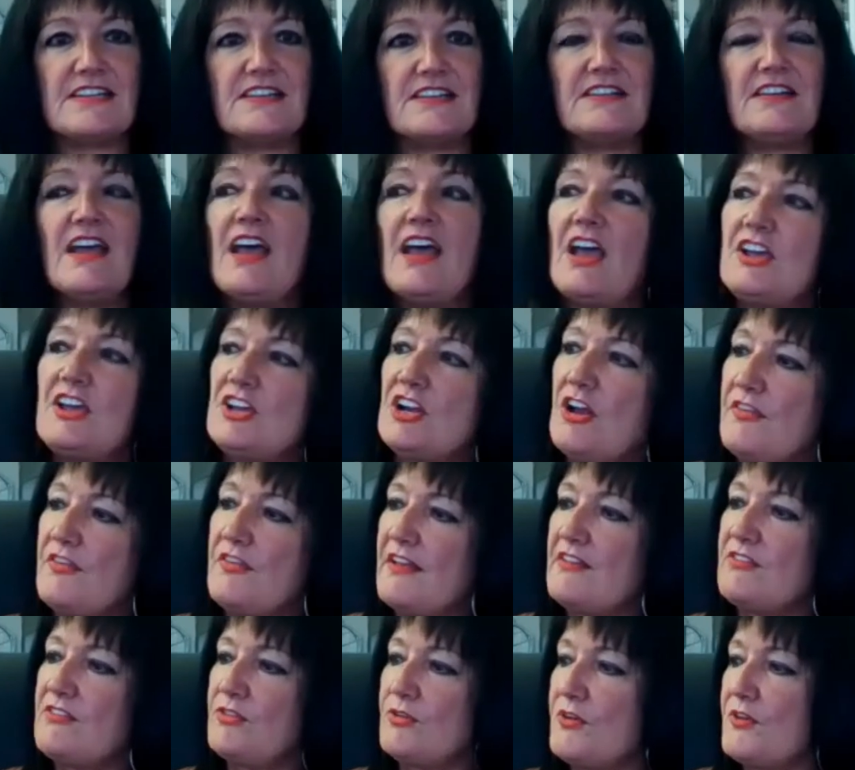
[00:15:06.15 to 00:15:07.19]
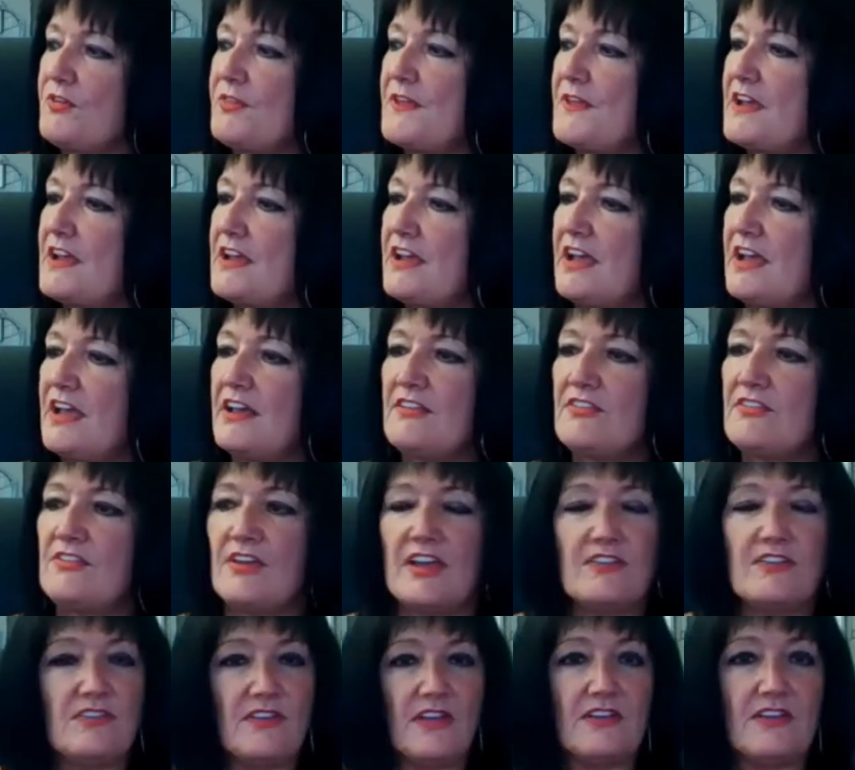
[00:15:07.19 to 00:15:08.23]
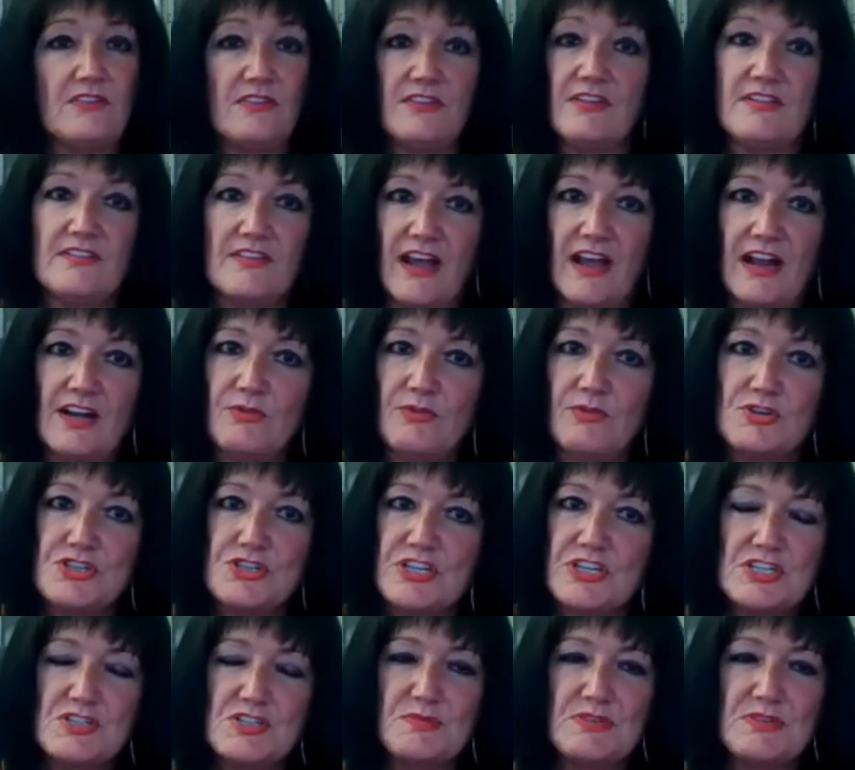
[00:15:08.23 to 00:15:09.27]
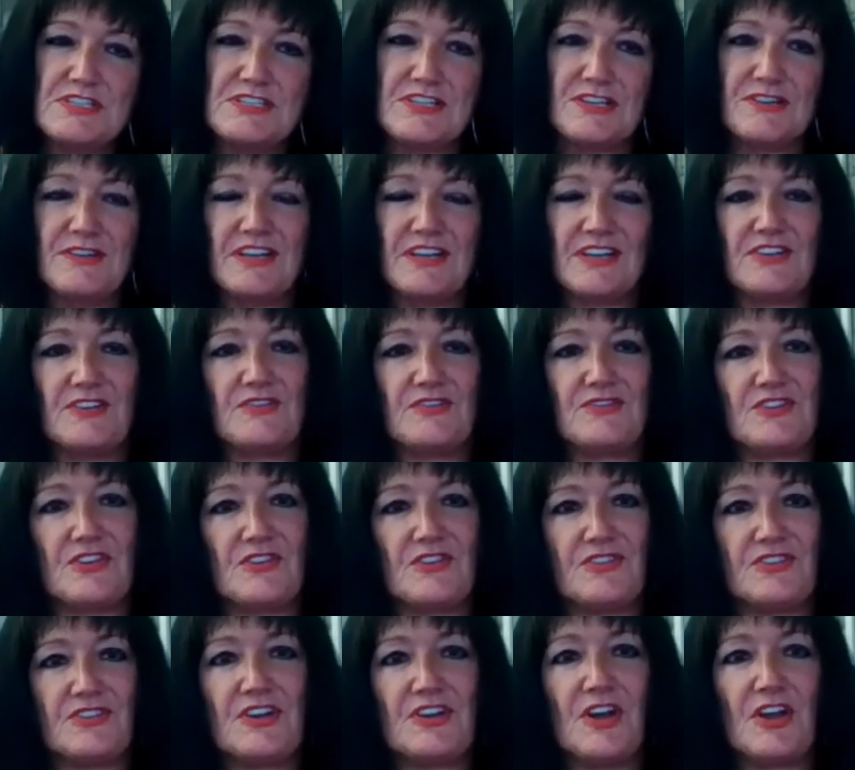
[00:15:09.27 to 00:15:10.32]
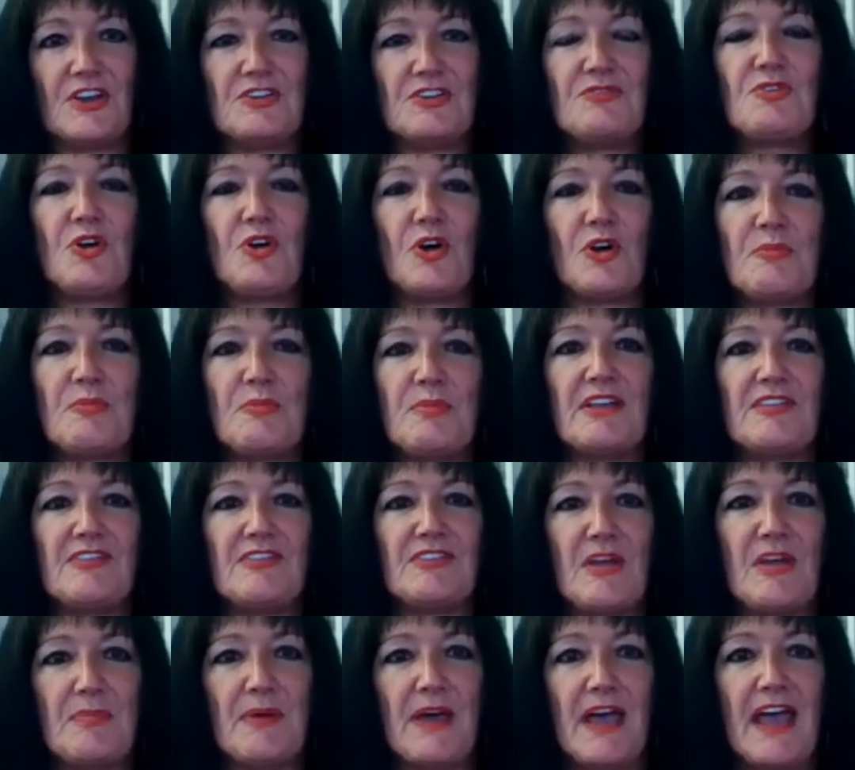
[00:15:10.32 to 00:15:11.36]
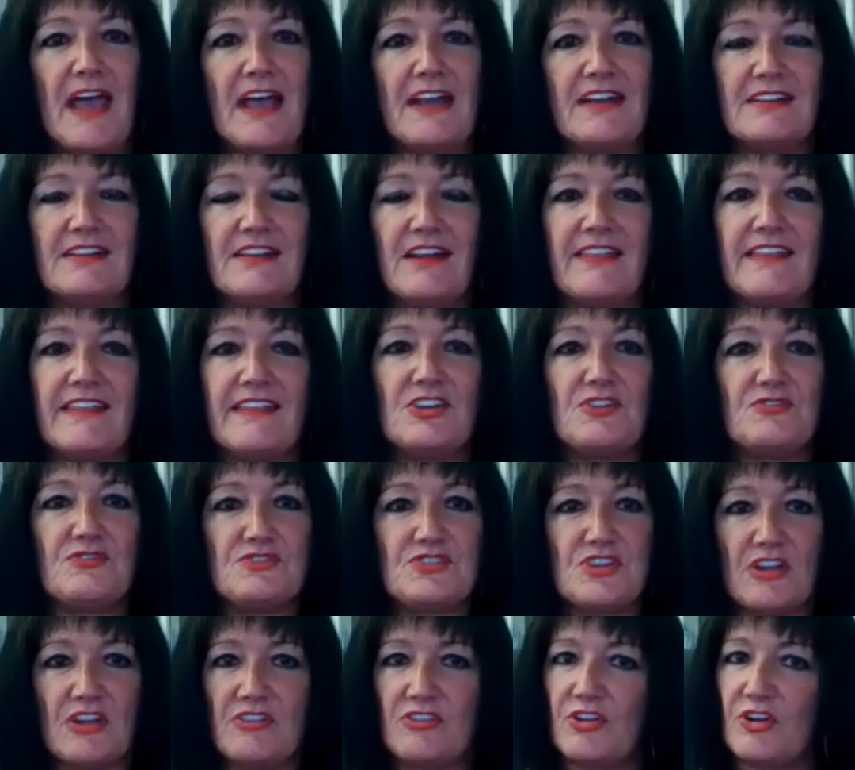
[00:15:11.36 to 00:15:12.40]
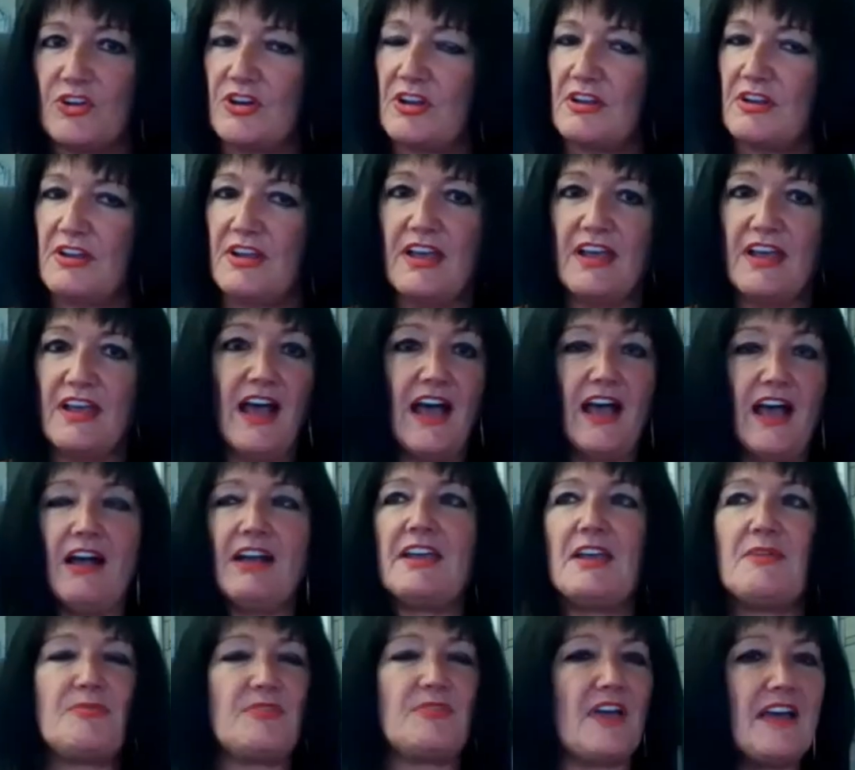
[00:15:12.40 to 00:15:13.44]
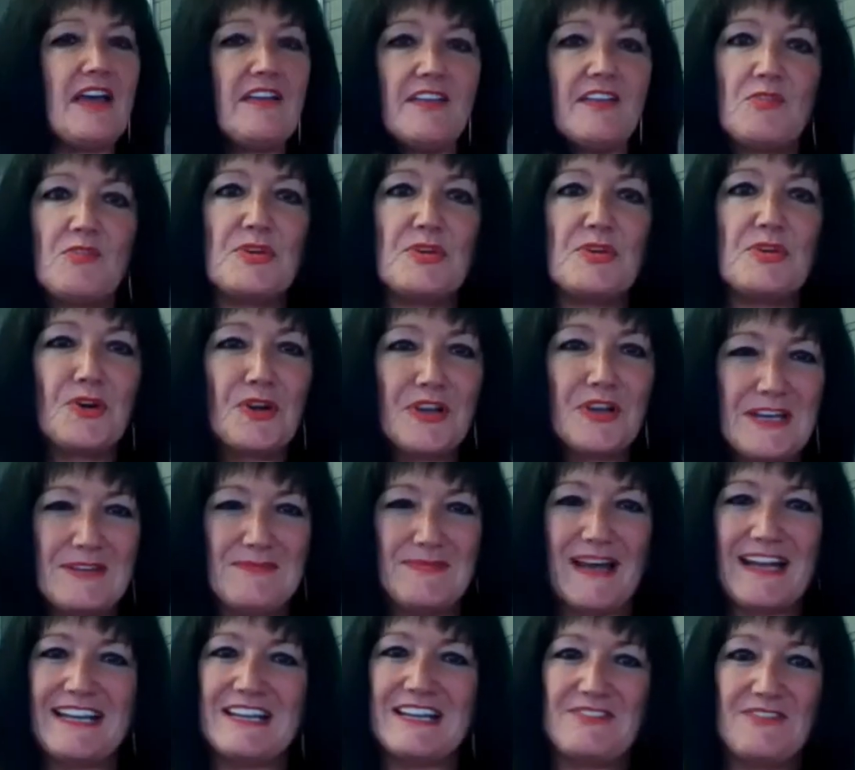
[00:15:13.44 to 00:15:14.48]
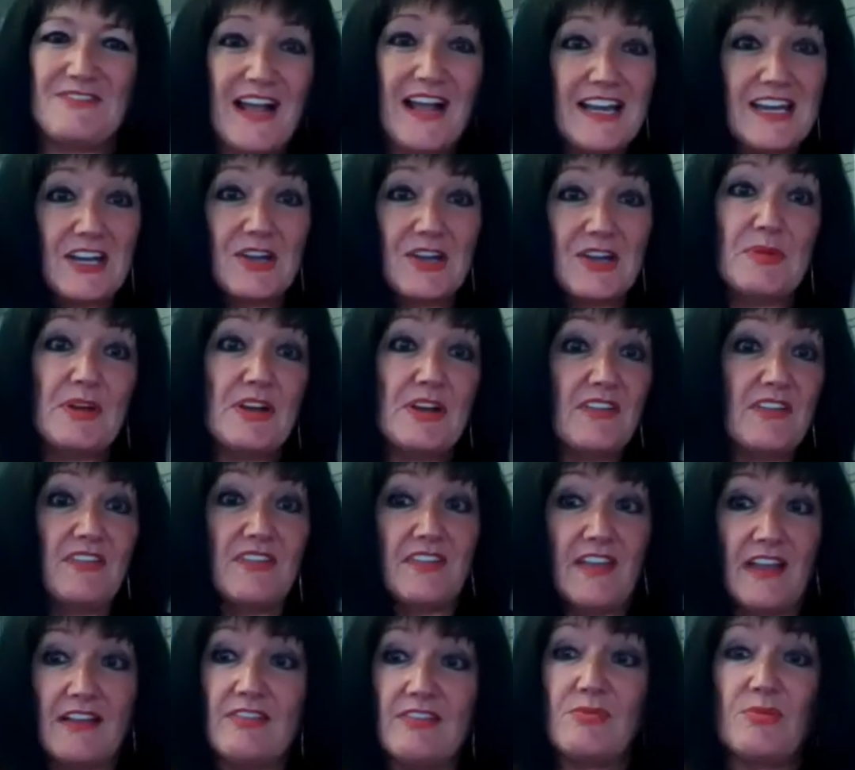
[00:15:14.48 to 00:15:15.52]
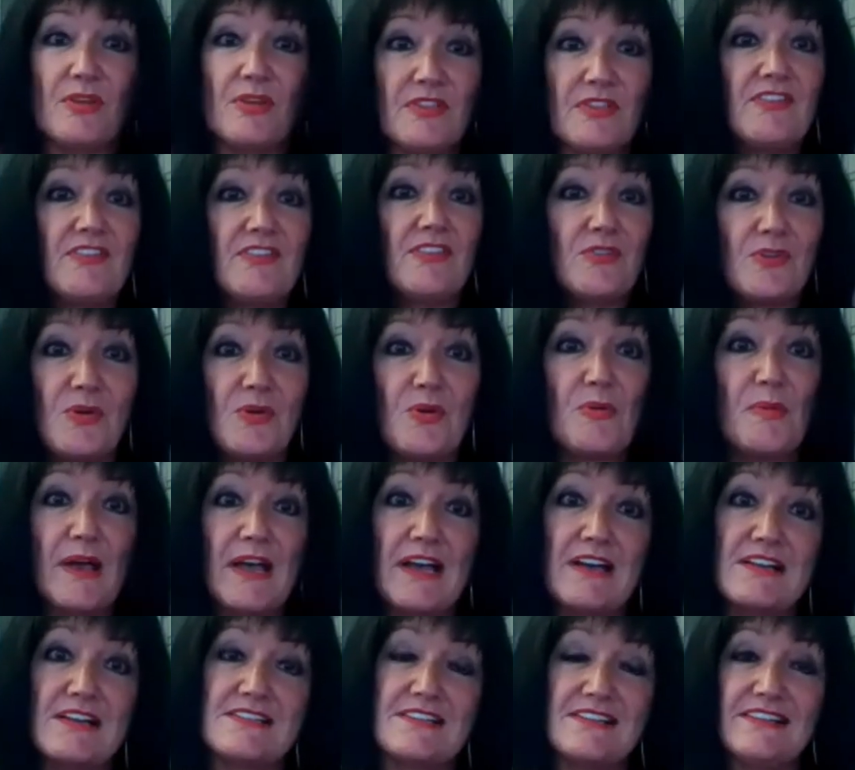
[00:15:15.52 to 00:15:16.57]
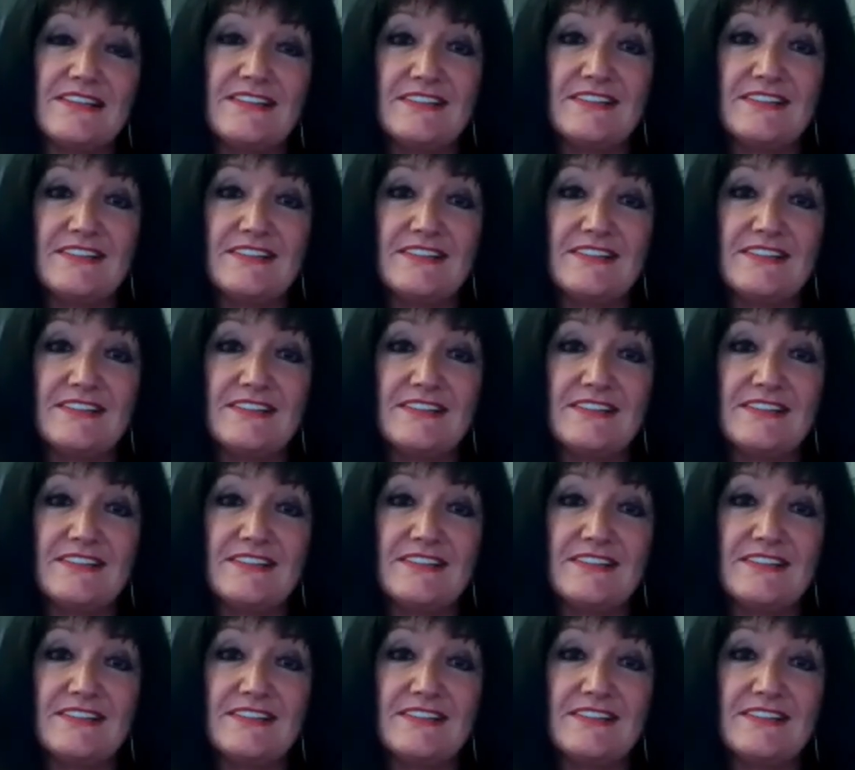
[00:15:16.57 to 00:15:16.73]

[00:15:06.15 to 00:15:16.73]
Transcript: And, you know, that sort of thing is, it's, it's exactly what you need to be doing. You've just, you know, you've got to be a step ahead. And I think you've just got to I keep saying this, but you've got to keep adding value because that's what this is all about.